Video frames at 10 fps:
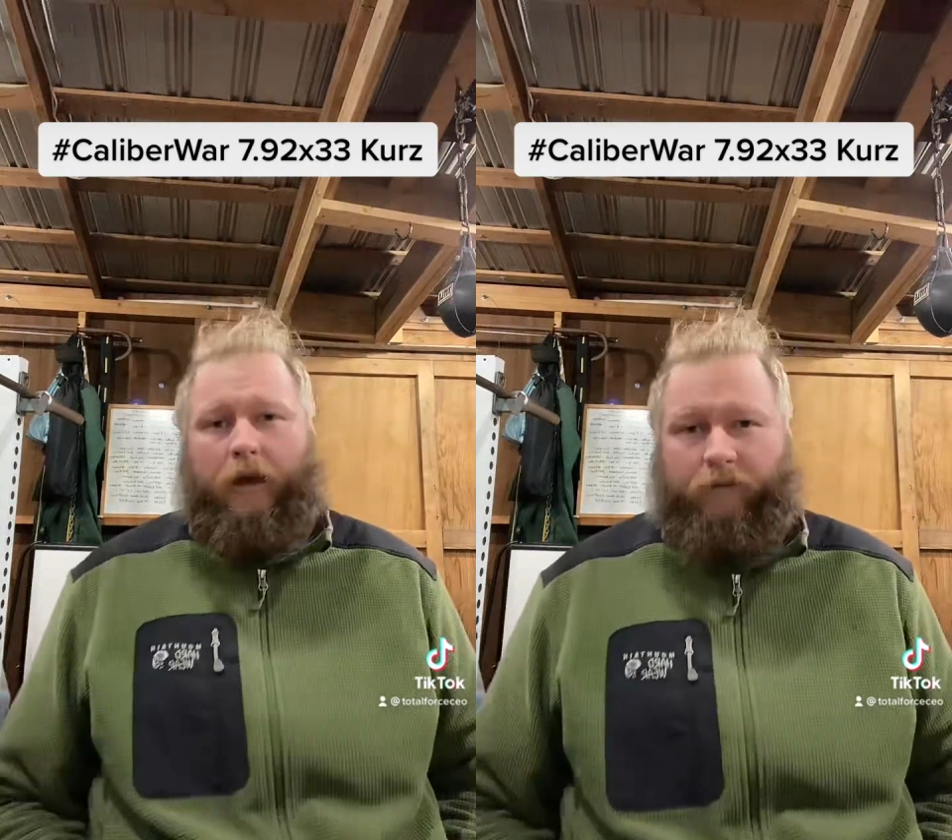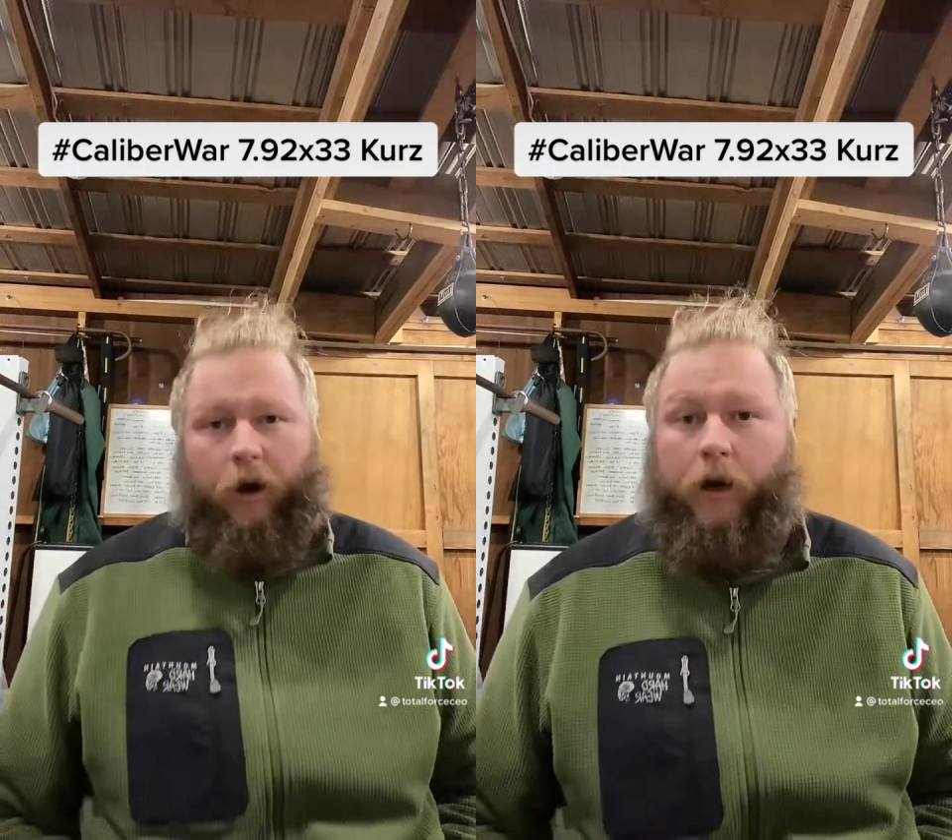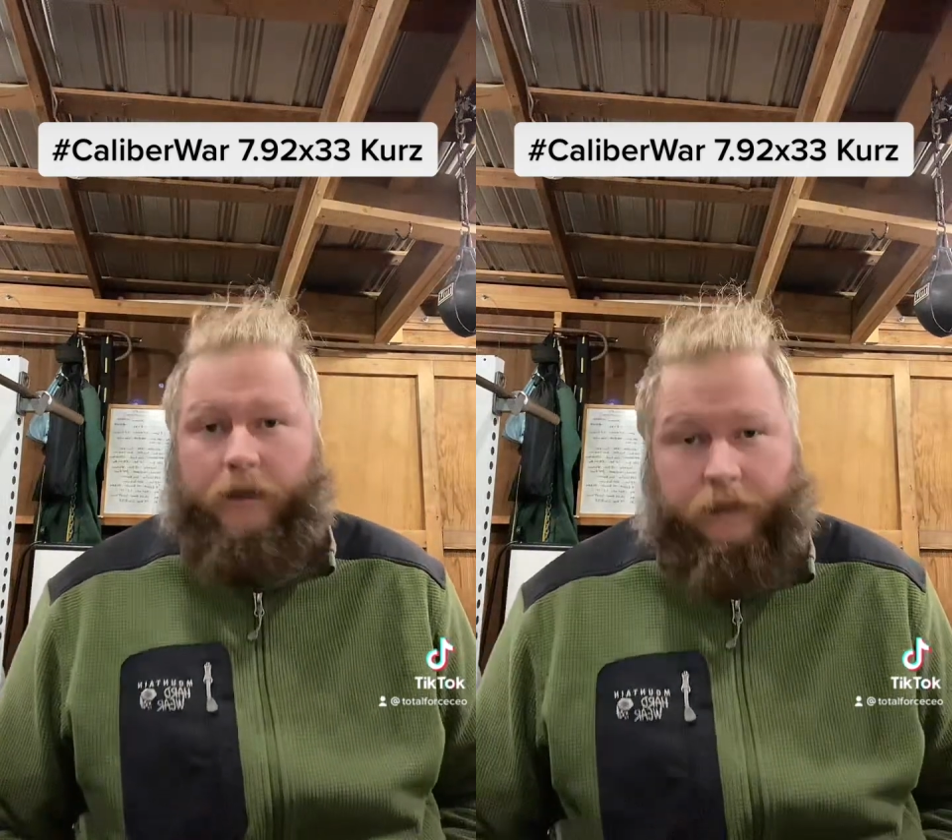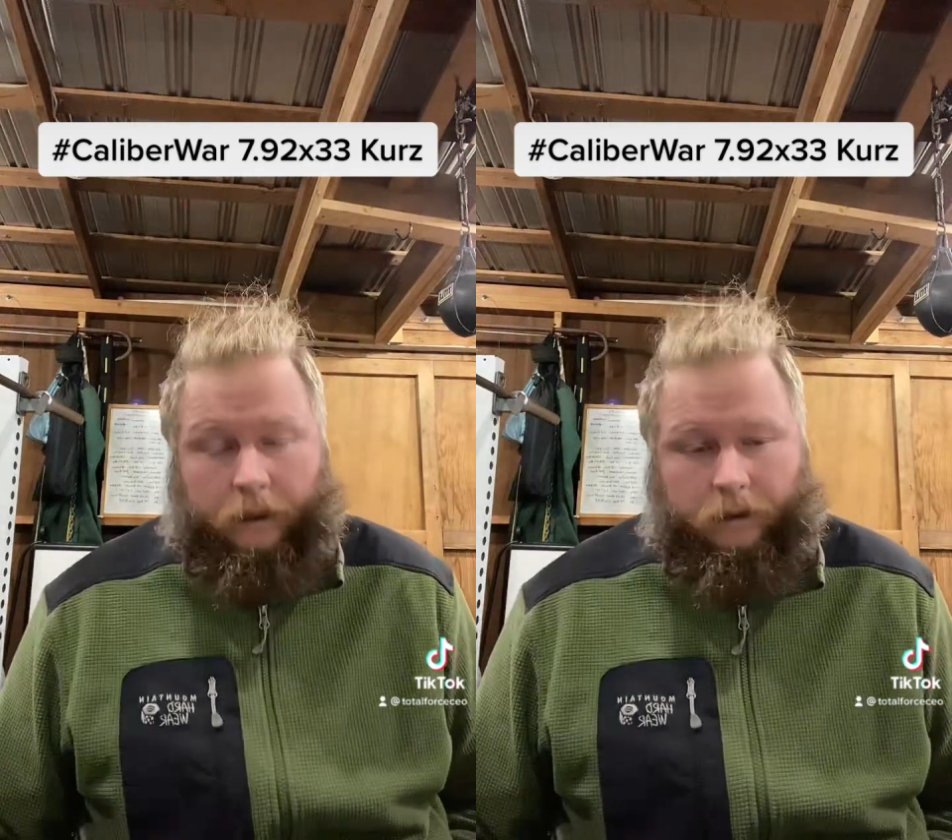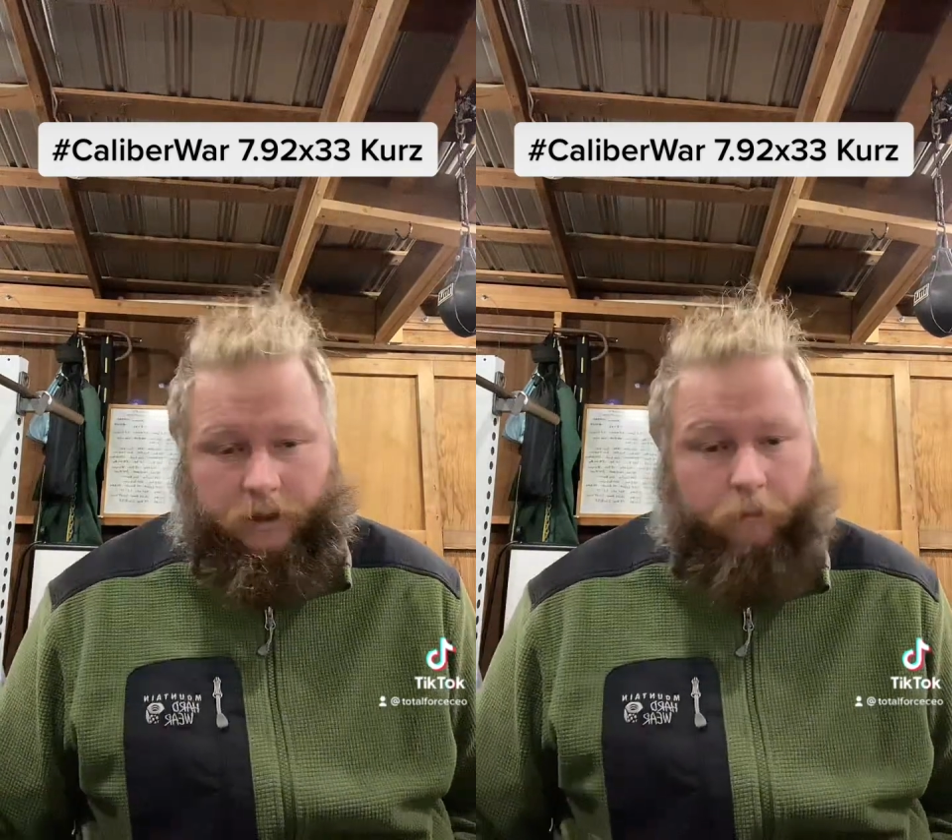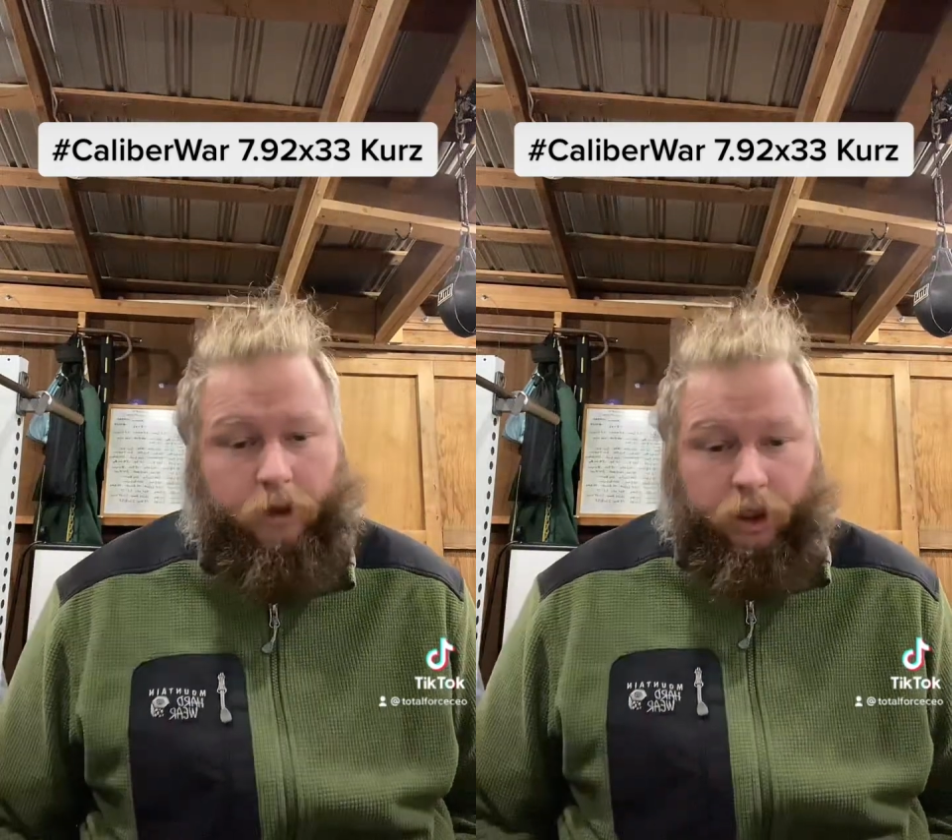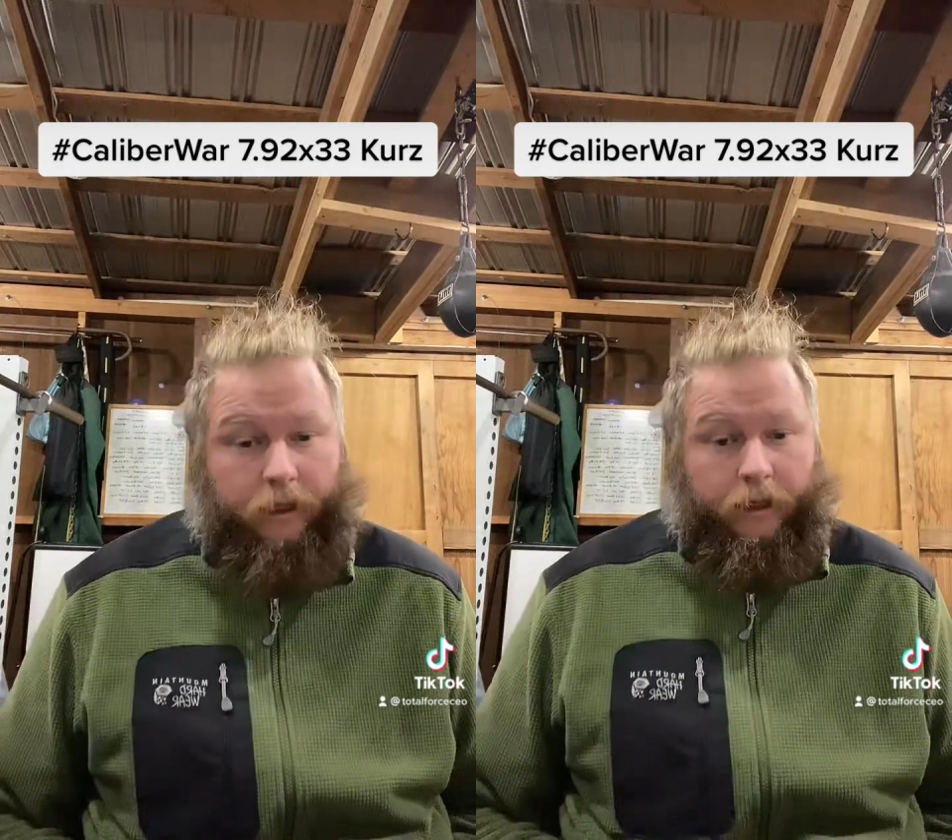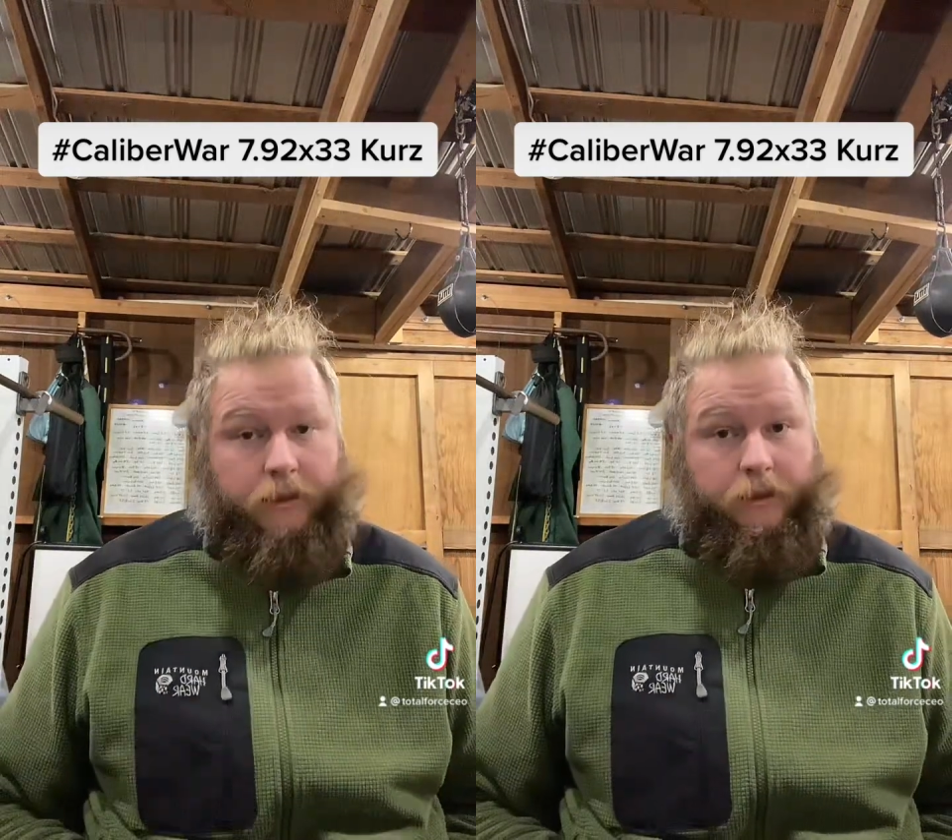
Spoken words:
various other submachine guns,